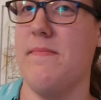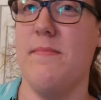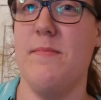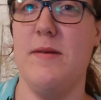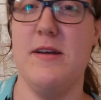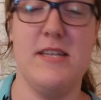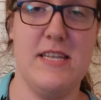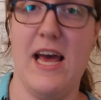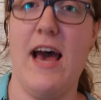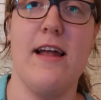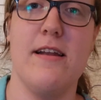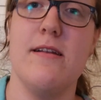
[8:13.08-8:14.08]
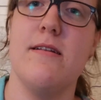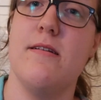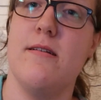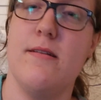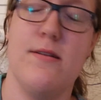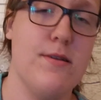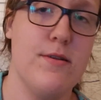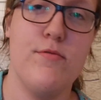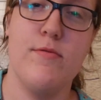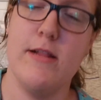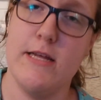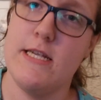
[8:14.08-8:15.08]
is sad.
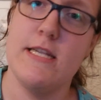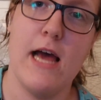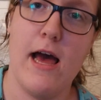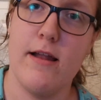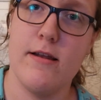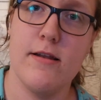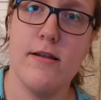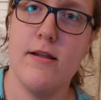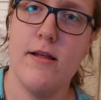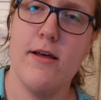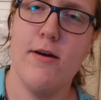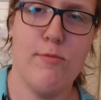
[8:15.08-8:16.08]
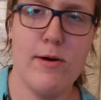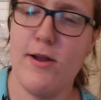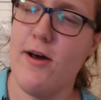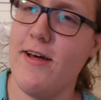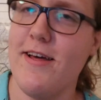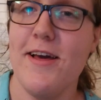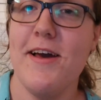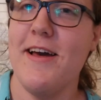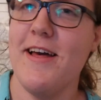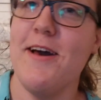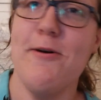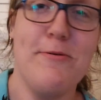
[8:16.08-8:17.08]
Really sad. When
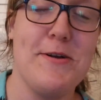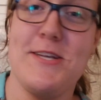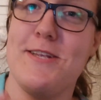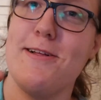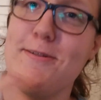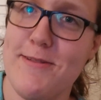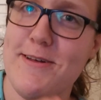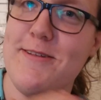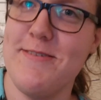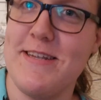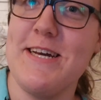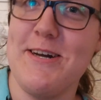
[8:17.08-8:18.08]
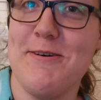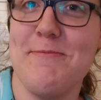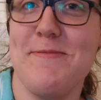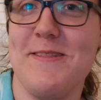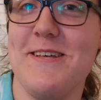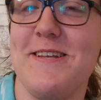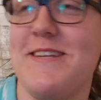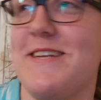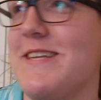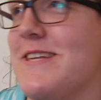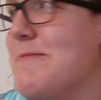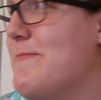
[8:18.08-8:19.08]
we're slowly losing hope in this
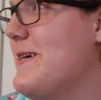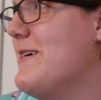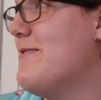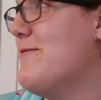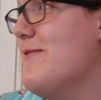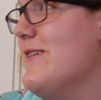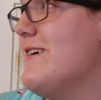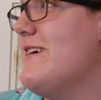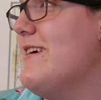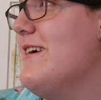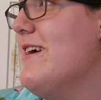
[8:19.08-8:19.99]
season, because really,